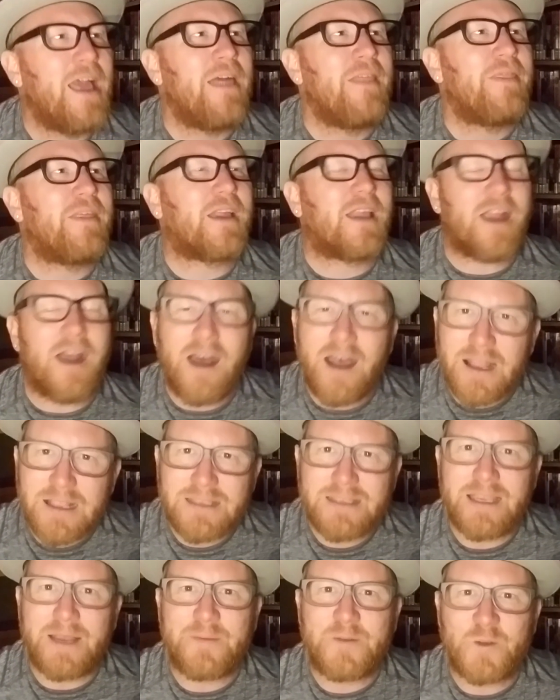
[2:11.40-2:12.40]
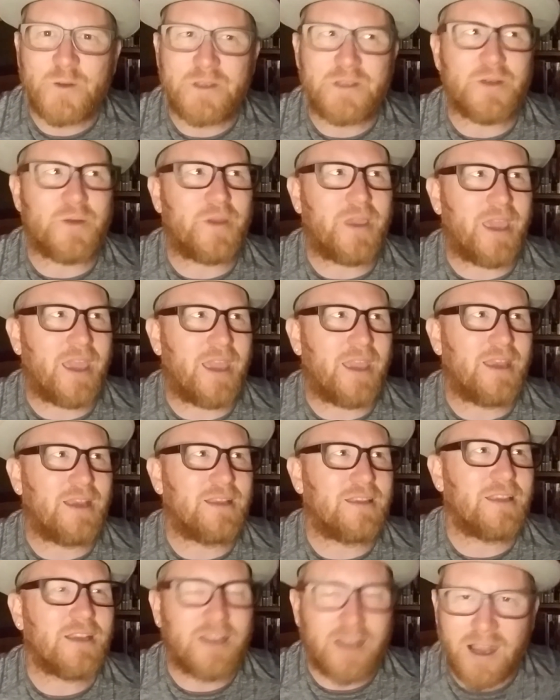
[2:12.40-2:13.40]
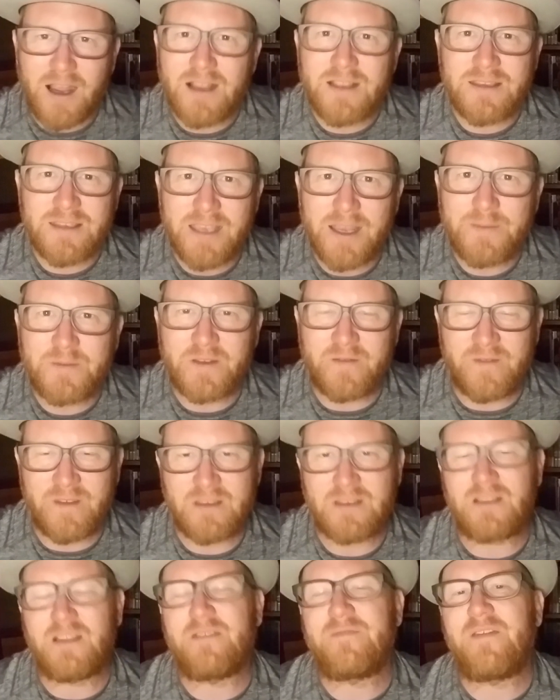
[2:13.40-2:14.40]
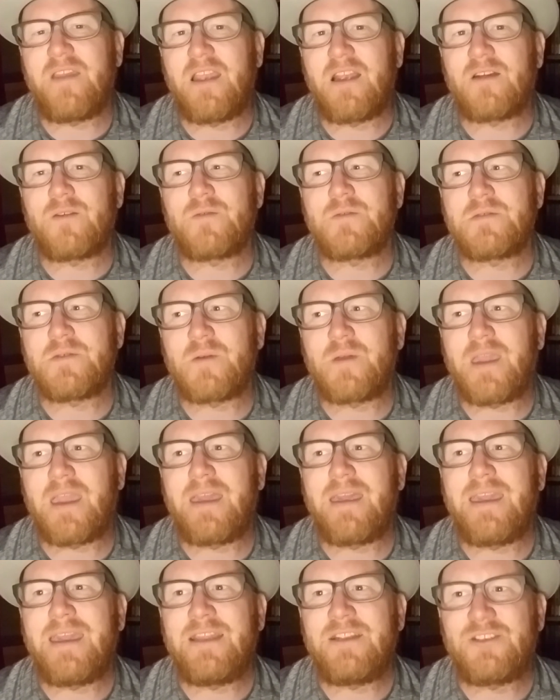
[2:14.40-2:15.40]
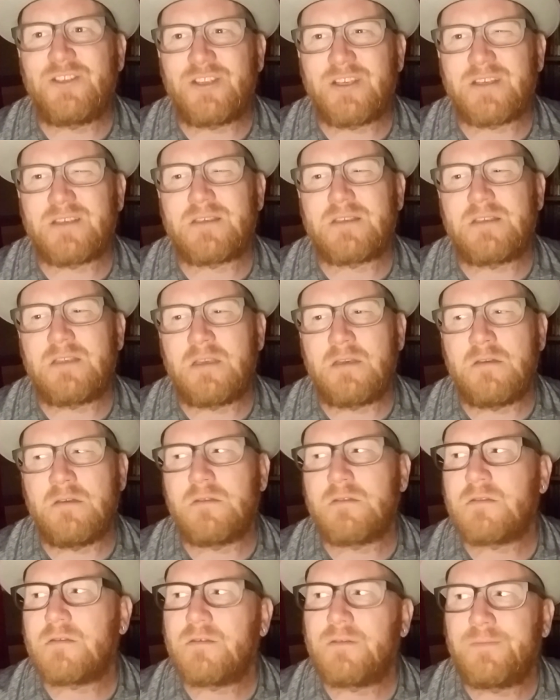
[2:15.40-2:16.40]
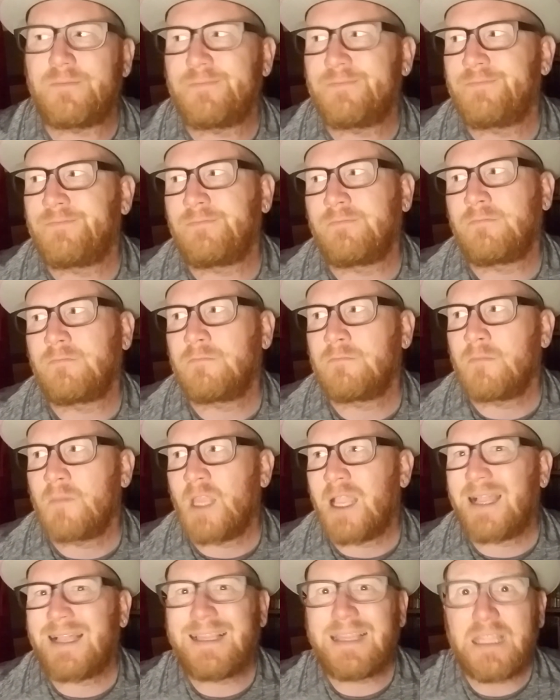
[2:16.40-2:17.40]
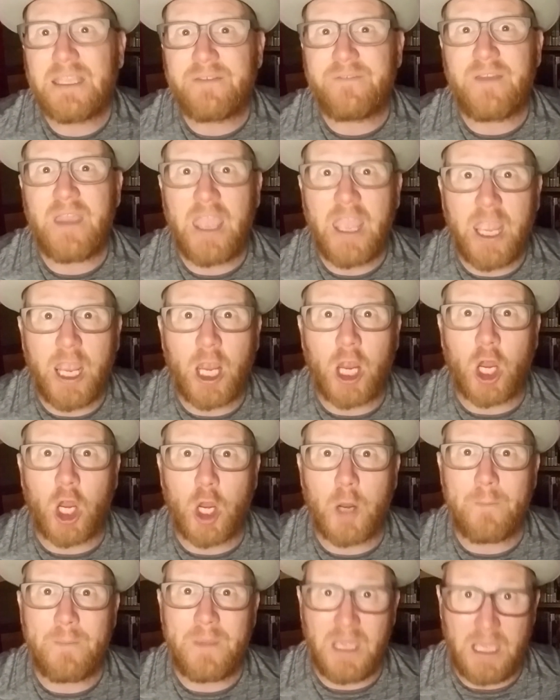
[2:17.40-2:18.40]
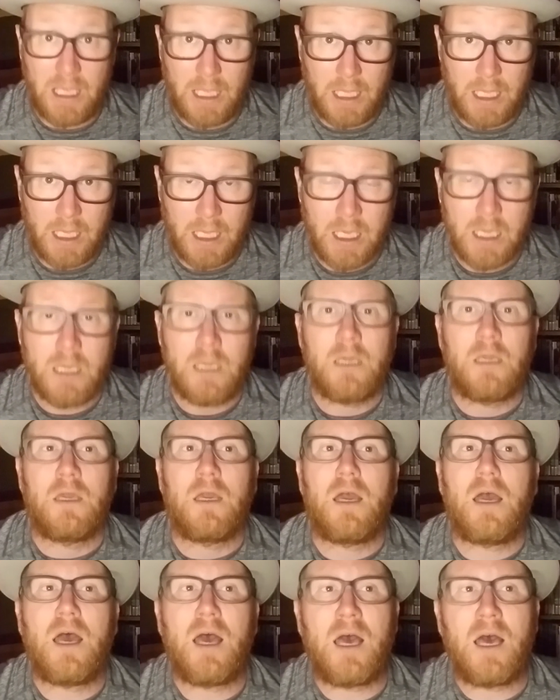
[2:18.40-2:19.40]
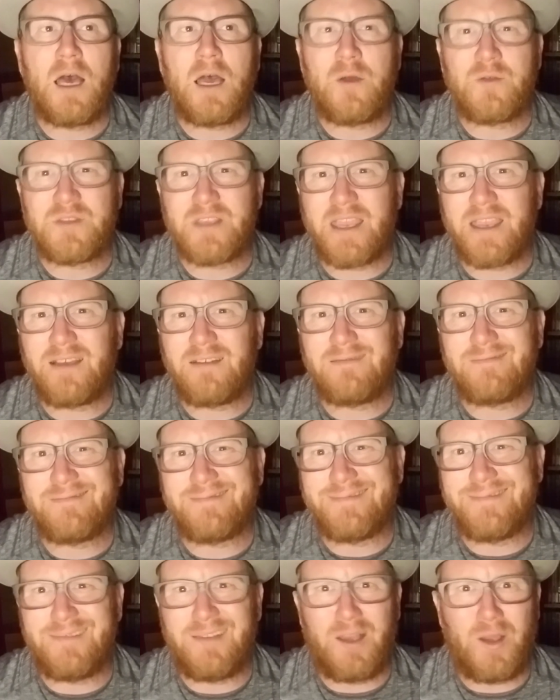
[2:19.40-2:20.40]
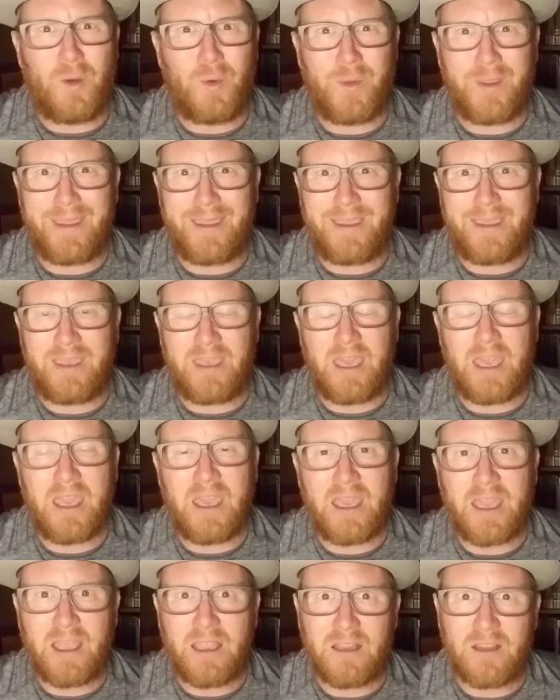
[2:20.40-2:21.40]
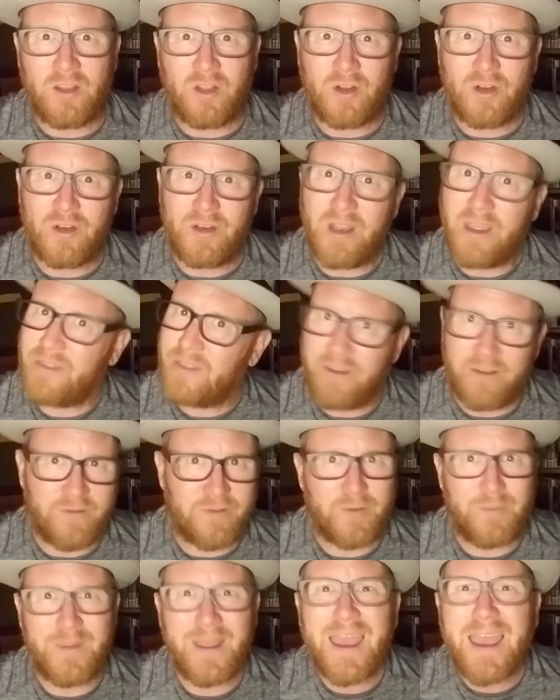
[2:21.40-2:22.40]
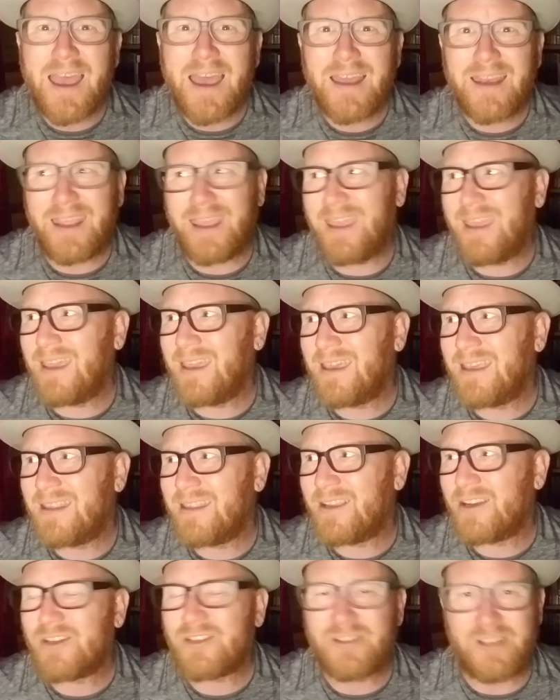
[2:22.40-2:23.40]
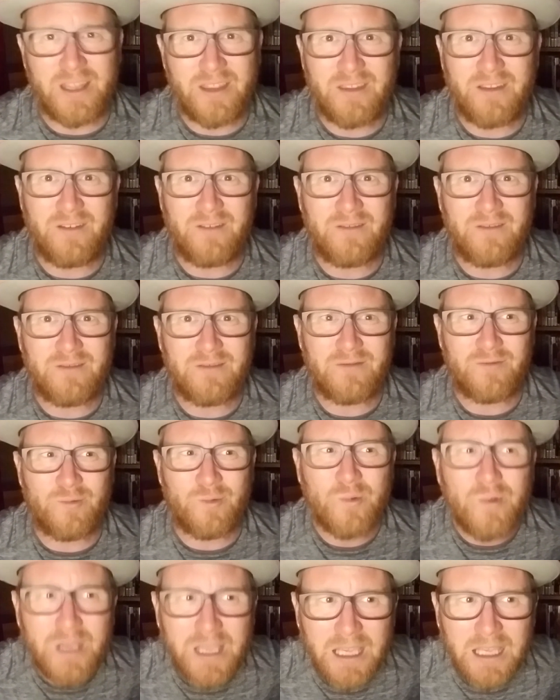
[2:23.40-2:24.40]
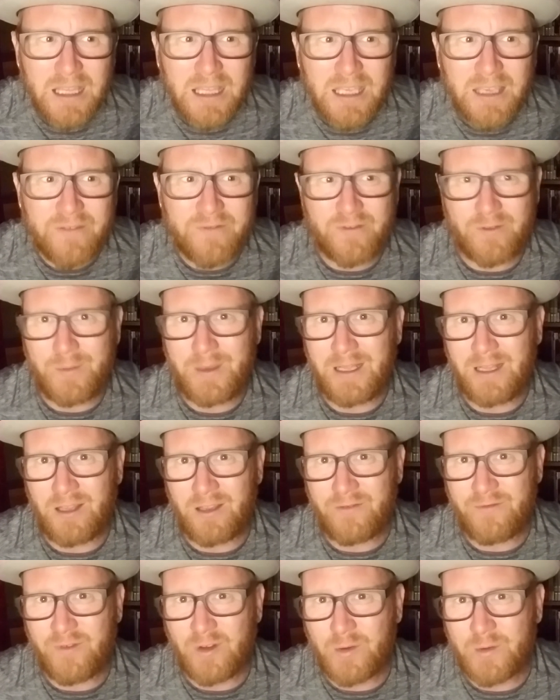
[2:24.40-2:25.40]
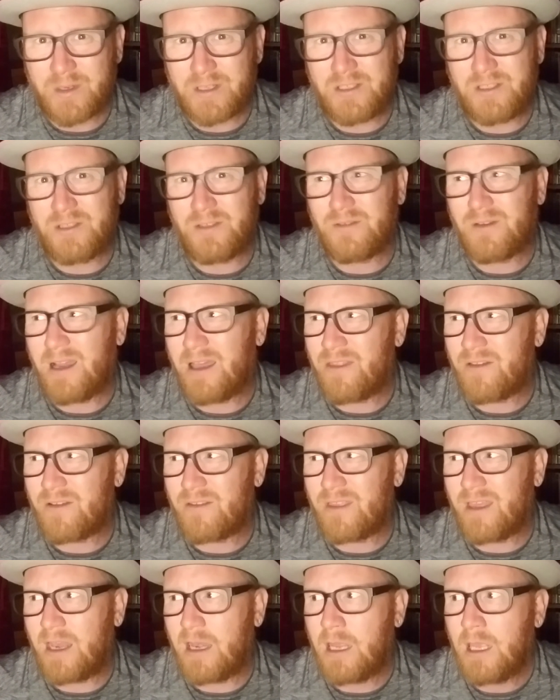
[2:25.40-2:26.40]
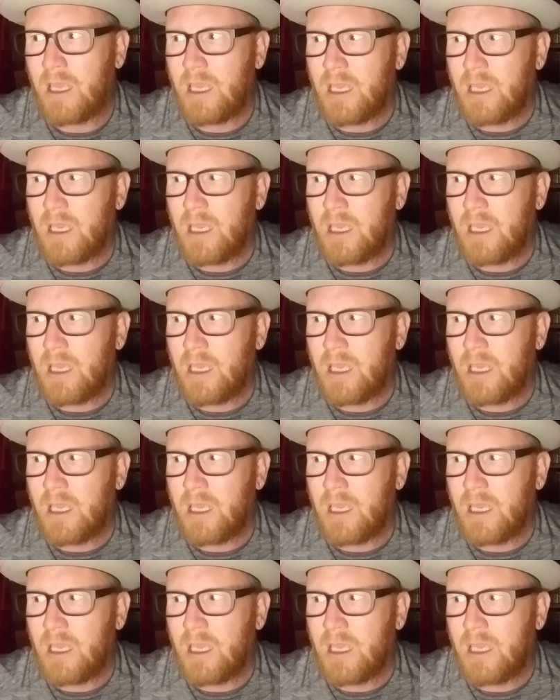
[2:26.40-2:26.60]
the concept was okay the concept of this cliffhanger was okay it just didn't cliffhanger me uh, i was like okay okay, learned nothing from that. And there's nothing really for me to look forward to other than